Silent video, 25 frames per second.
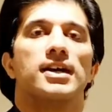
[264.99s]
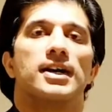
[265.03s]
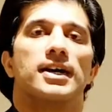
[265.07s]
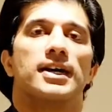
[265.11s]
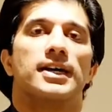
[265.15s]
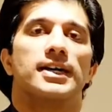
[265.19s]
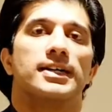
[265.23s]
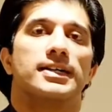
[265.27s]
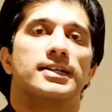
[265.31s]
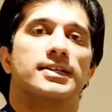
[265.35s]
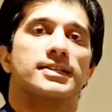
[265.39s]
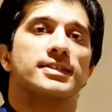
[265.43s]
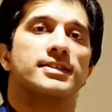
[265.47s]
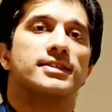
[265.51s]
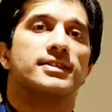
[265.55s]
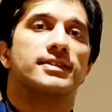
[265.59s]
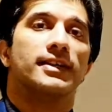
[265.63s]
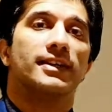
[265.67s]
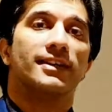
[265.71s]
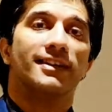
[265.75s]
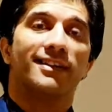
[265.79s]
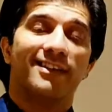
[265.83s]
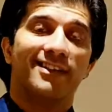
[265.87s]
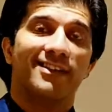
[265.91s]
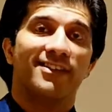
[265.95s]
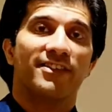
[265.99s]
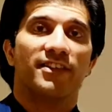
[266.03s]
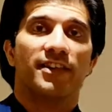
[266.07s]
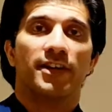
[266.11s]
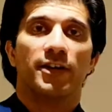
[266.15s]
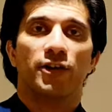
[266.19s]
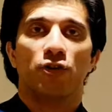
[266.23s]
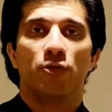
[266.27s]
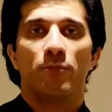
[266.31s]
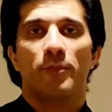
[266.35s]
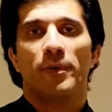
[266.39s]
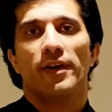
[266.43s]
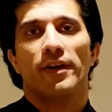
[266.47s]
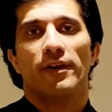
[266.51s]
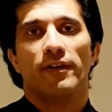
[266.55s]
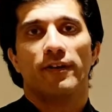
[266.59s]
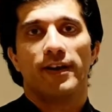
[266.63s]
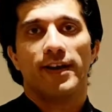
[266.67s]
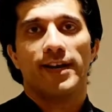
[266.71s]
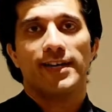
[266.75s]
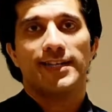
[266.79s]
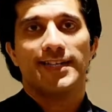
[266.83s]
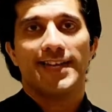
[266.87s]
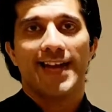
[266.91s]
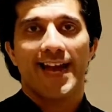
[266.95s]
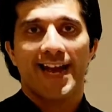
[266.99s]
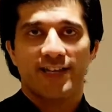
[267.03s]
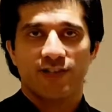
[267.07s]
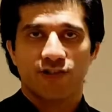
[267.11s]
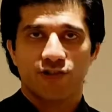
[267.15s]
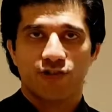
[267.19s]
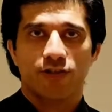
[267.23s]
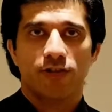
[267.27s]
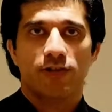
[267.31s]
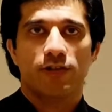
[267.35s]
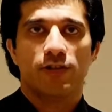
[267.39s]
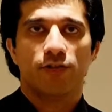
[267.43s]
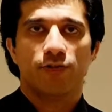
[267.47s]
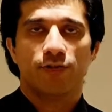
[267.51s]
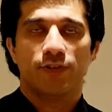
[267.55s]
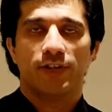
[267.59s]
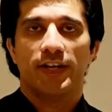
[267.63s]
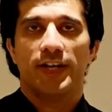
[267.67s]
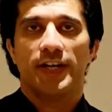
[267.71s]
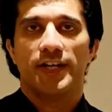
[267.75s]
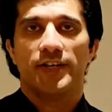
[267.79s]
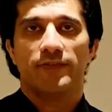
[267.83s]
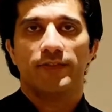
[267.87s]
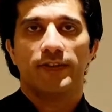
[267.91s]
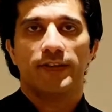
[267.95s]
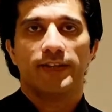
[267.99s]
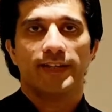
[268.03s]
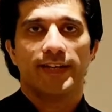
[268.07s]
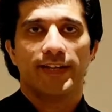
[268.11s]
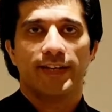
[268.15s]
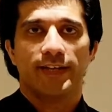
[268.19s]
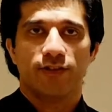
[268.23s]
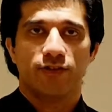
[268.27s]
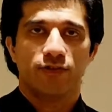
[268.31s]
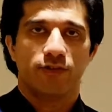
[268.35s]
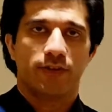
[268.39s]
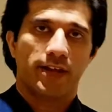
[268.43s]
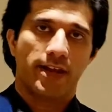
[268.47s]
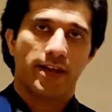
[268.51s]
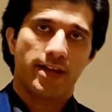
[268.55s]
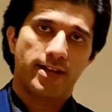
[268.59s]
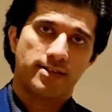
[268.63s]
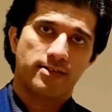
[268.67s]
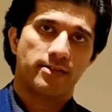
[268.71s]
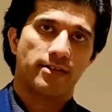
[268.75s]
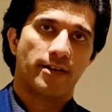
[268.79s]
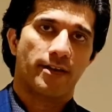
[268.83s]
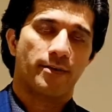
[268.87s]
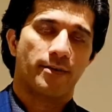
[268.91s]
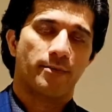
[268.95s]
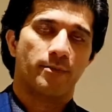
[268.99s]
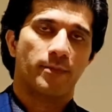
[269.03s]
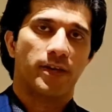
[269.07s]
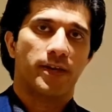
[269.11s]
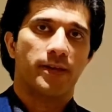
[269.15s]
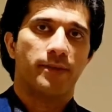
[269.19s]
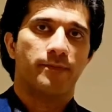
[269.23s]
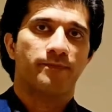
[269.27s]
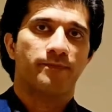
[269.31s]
a signaling radio bearer attached to the network that is your SRB